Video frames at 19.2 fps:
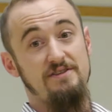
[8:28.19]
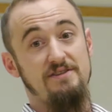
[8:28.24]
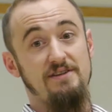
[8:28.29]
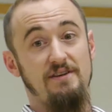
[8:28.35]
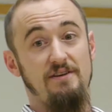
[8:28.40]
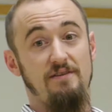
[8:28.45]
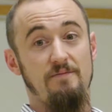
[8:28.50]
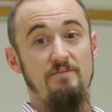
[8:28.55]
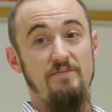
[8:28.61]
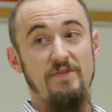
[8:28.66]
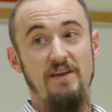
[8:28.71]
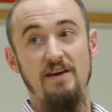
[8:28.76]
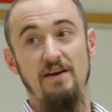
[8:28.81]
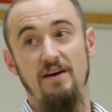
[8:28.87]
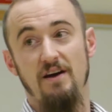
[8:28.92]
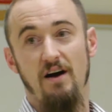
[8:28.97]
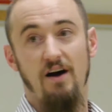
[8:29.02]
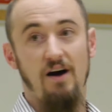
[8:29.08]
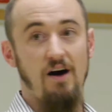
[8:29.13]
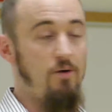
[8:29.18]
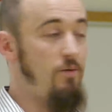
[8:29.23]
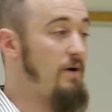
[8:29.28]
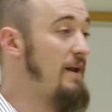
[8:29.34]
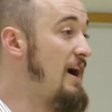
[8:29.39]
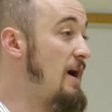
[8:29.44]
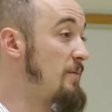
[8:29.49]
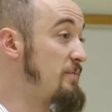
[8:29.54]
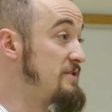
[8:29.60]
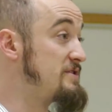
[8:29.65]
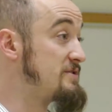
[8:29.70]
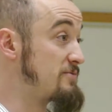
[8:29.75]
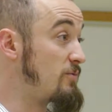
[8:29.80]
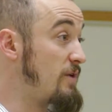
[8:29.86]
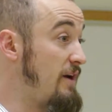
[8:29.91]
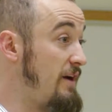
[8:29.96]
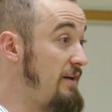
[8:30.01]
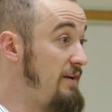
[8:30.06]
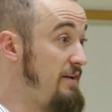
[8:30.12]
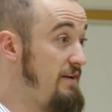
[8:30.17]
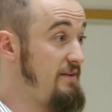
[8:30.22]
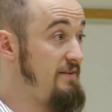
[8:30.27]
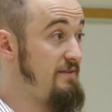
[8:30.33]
And what happens when